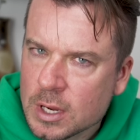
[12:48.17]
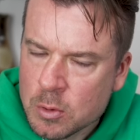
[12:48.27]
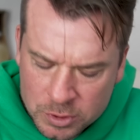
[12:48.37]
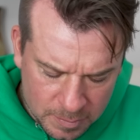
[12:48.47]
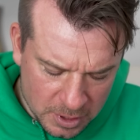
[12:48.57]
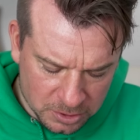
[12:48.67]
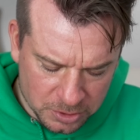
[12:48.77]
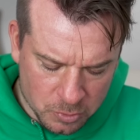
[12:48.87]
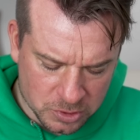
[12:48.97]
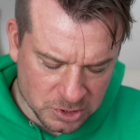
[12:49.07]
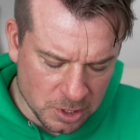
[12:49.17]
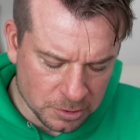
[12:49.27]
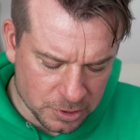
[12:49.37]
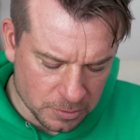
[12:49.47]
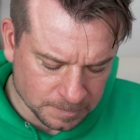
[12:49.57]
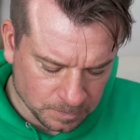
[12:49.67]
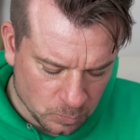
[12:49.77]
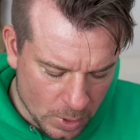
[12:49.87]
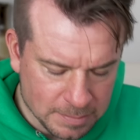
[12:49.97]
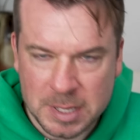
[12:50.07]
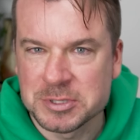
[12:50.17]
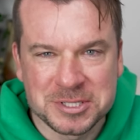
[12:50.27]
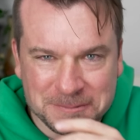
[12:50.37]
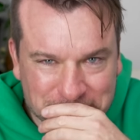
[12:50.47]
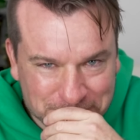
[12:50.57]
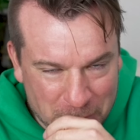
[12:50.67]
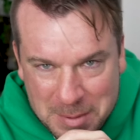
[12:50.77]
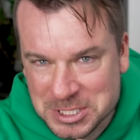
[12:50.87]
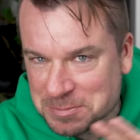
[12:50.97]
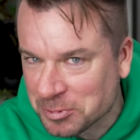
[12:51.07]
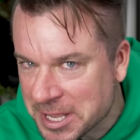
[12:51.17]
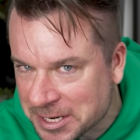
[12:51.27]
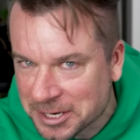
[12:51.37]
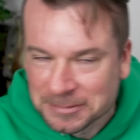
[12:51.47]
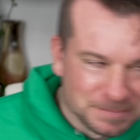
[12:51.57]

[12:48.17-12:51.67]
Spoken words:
I wonder about a little more salt though. I'm just playing here.